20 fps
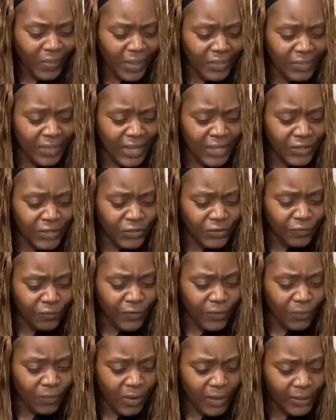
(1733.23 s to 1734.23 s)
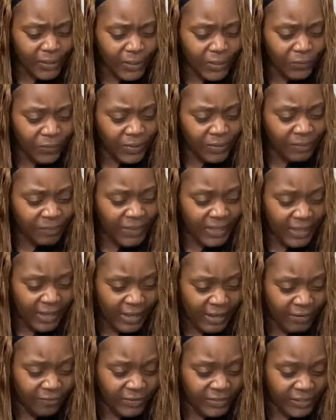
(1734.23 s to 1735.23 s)
Thank you for walking with me
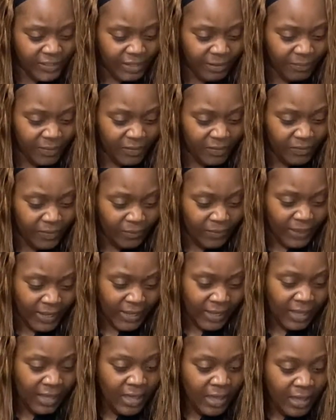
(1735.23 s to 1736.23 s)
every step of the way,